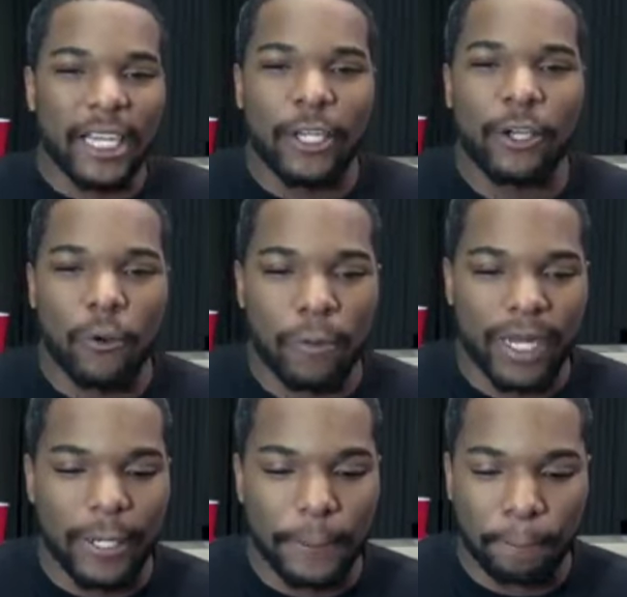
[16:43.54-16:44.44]

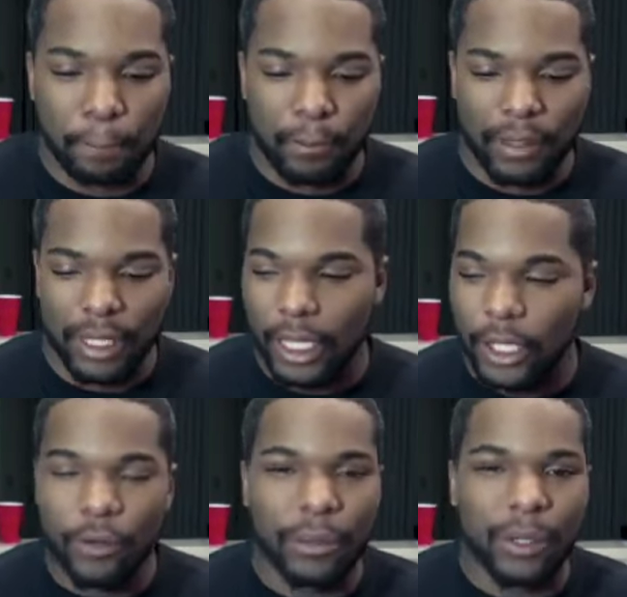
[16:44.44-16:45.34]
human
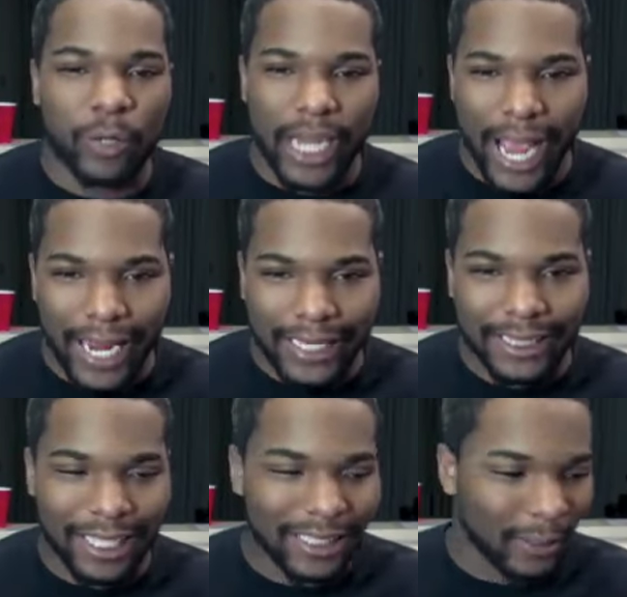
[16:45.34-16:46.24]

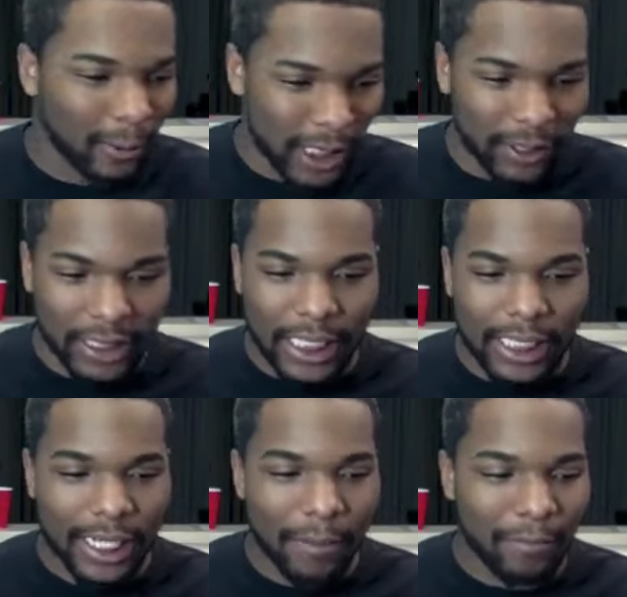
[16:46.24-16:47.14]
reaction as to when you see
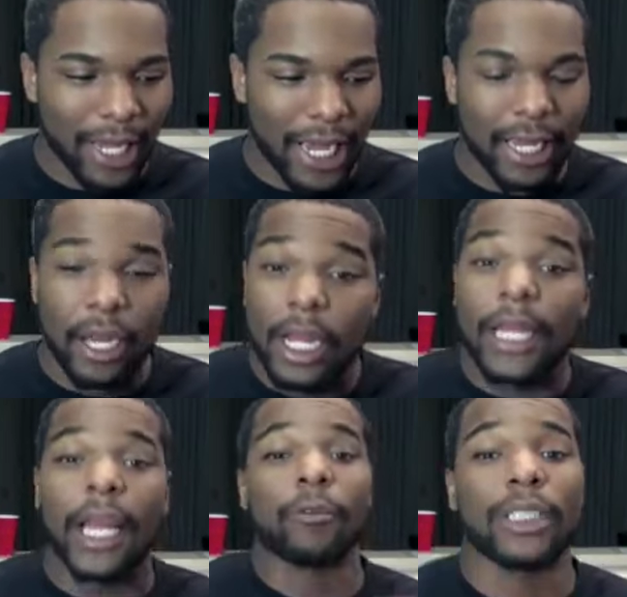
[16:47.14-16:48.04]
something like
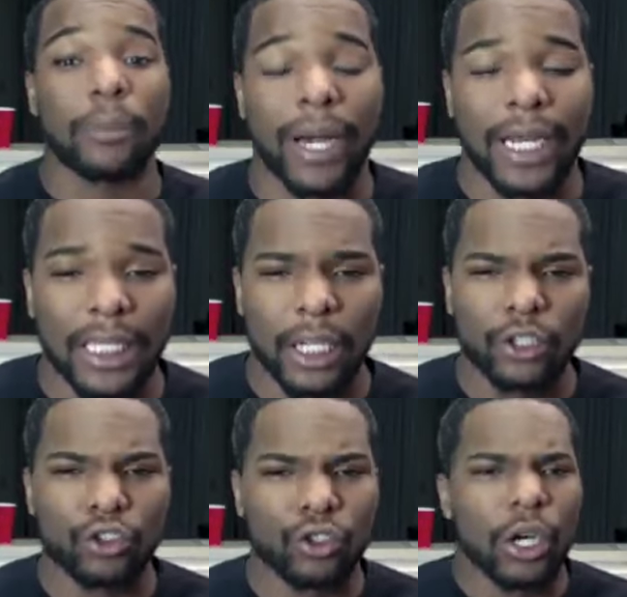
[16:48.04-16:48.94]
when somebody tell
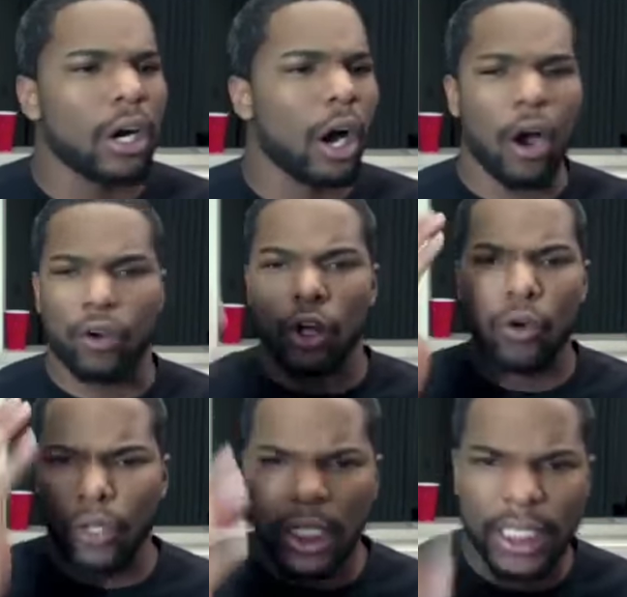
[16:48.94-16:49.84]
you, oh,
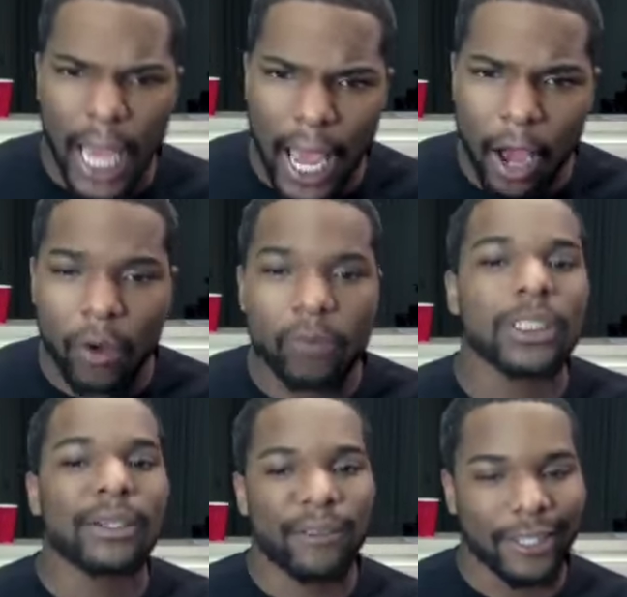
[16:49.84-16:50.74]
don't look down.
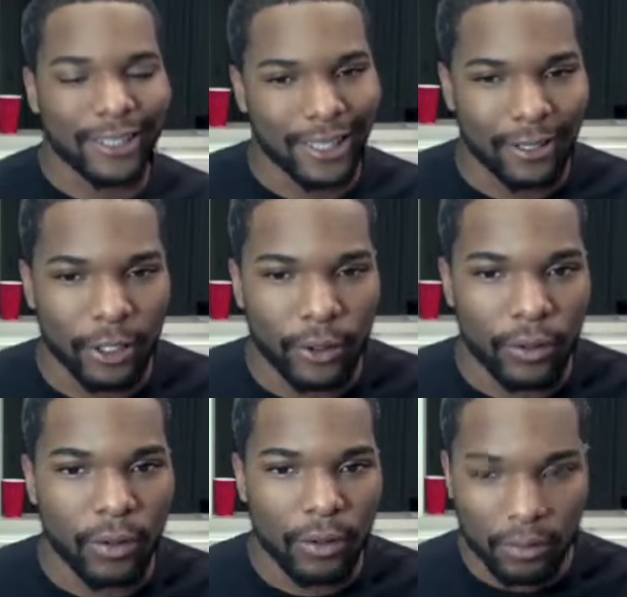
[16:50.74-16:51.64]
What's the first thing you do?